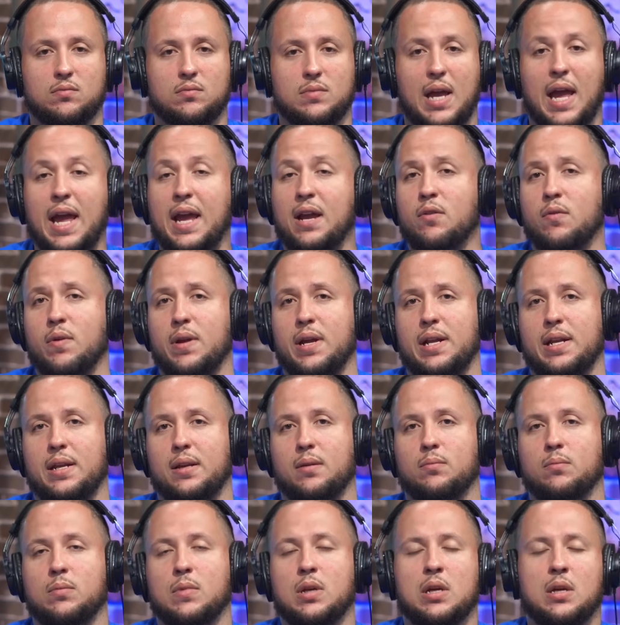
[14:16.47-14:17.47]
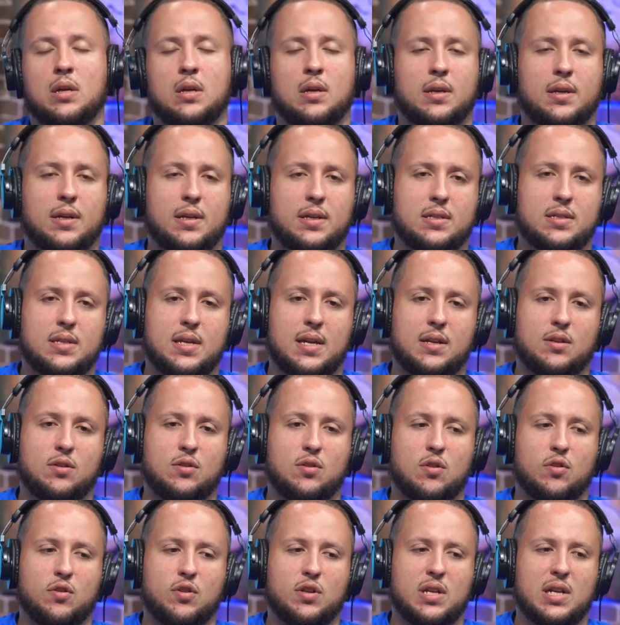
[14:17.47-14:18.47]
angry at him. He said,
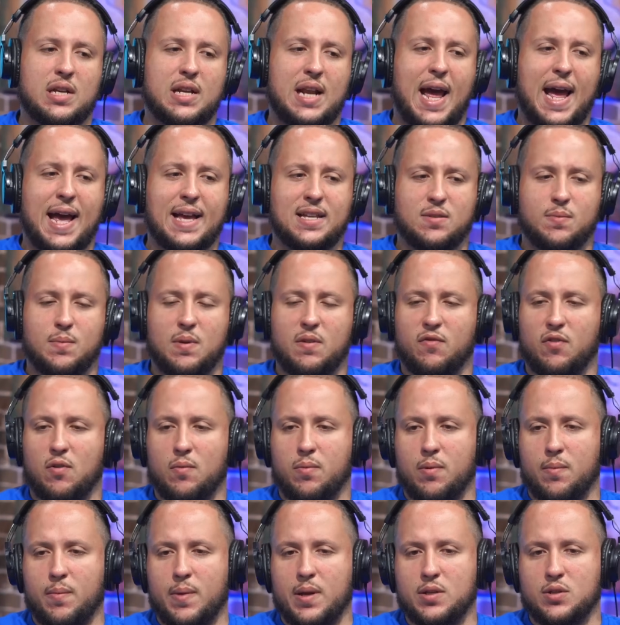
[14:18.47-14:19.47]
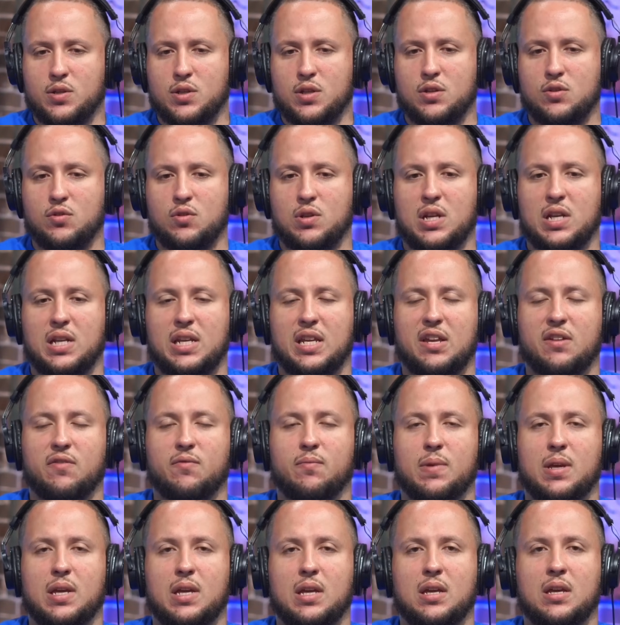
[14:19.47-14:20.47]
you didn't ask me for permission. You didn't give
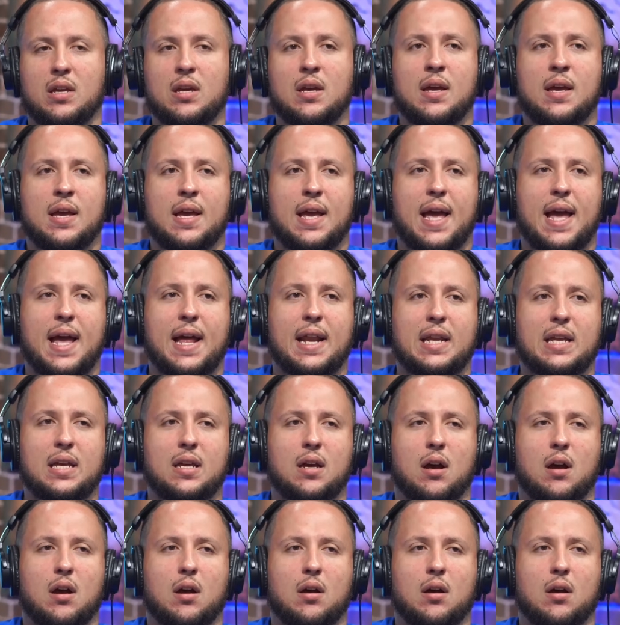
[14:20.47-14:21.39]
me any,